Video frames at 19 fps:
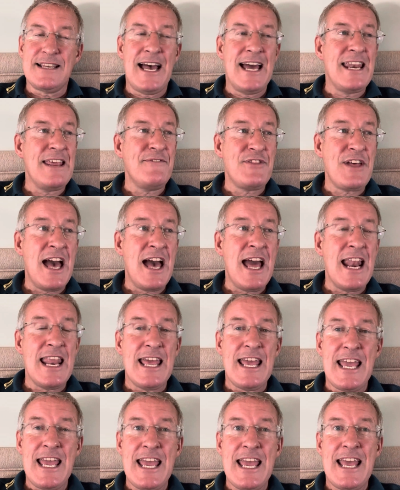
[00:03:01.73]
And if that
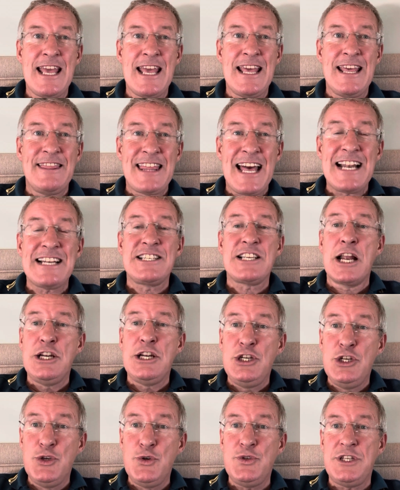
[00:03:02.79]

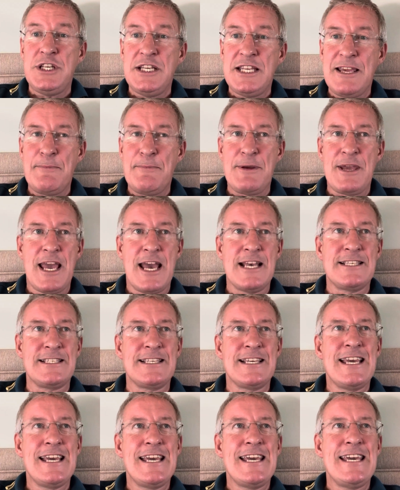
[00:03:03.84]
diluted EPS
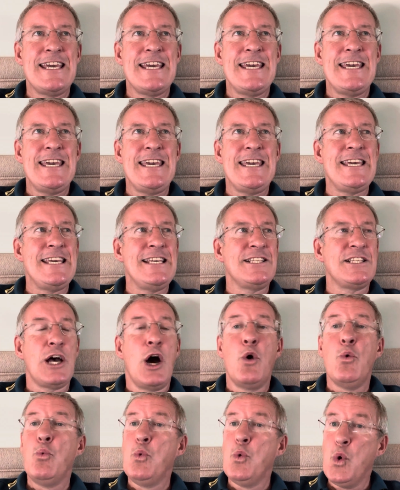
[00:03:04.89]
is a
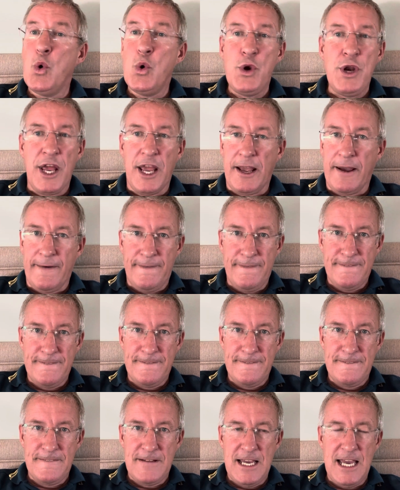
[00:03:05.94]
warning,
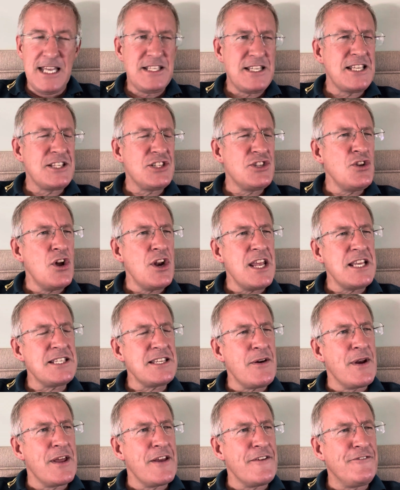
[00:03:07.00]
it's not
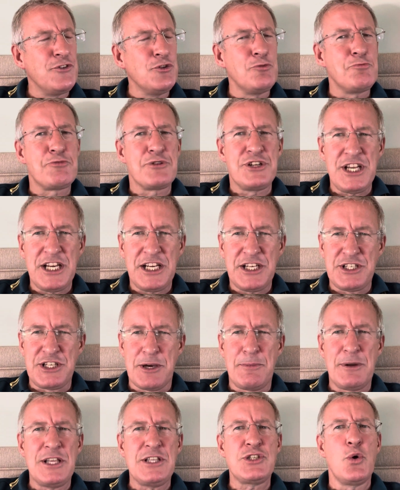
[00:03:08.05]
necessarily a full predictor,
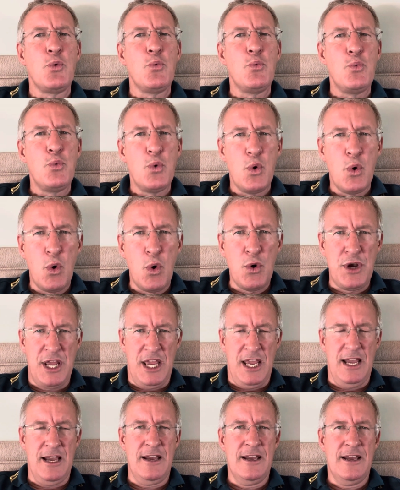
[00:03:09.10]
but it's a warning